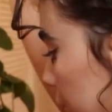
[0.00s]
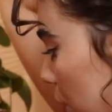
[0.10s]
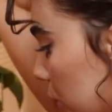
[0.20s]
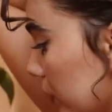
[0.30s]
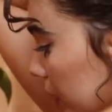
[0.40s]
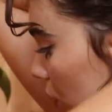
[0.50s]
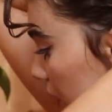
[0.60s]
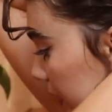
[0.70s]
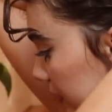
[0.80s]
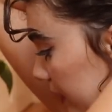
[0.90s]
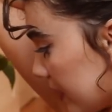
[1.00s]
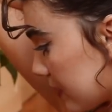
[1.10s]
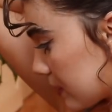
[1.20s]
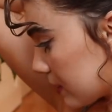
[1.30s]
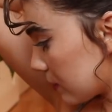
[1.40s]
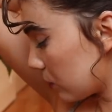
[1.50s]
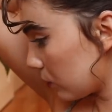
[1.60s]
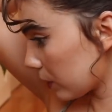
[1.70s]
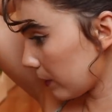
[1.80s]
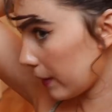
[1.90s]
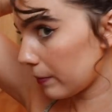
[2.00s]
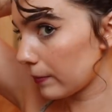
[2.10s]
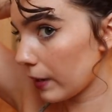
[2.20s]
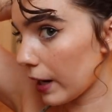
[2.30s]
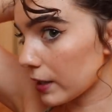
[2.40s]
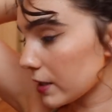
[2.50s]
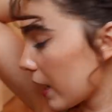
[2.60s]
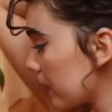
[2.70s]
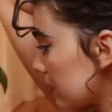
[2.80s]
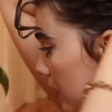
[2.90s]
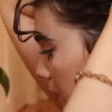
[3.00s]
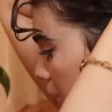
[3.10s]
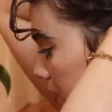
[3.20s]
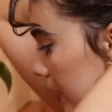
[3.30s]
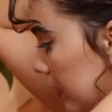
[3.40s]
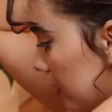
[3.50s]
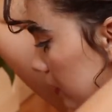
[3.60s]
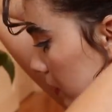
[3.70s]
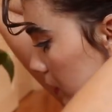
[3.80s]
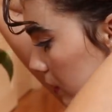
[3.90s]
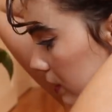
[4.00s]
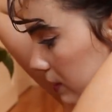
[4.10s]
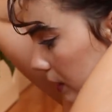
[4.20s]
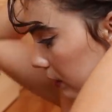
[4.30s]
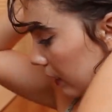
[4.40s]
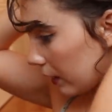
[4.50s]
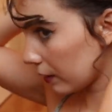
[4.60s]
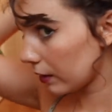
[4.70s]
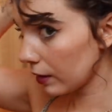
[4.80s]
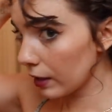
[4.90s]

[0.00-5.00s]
don't like go like this with my hair ties. I just let it sit there.